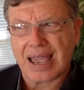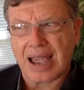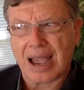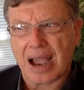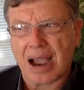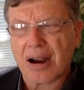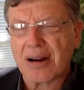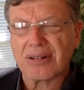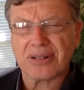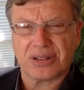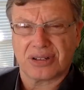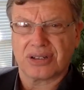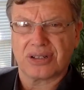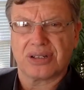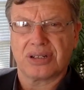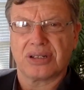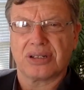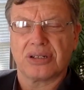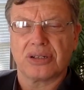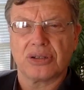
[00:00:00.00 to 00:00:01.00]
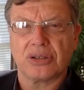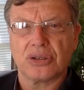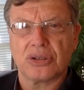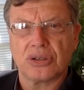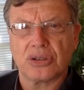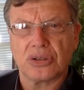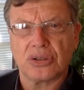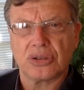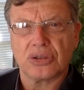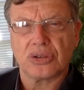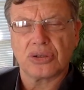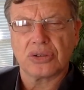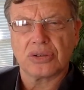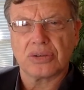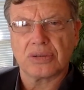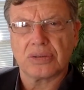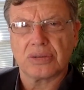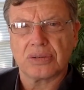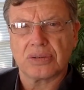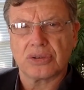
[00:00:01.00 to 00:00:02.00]
ardent
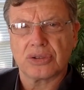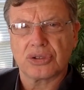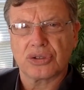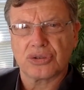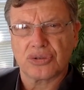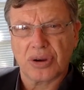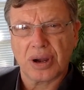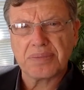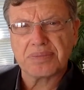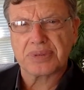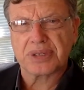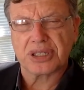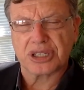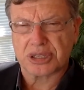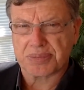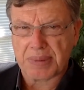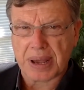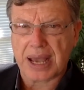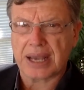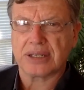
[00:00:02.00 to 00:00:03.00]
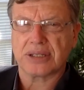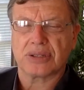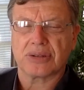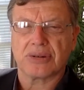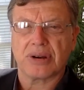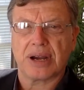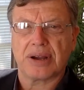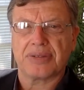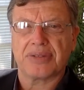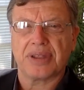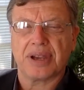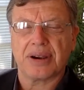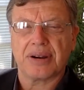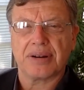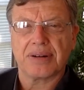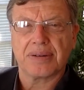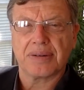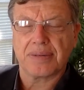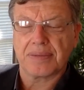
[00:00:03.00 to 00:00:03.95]
Trump despiser out there,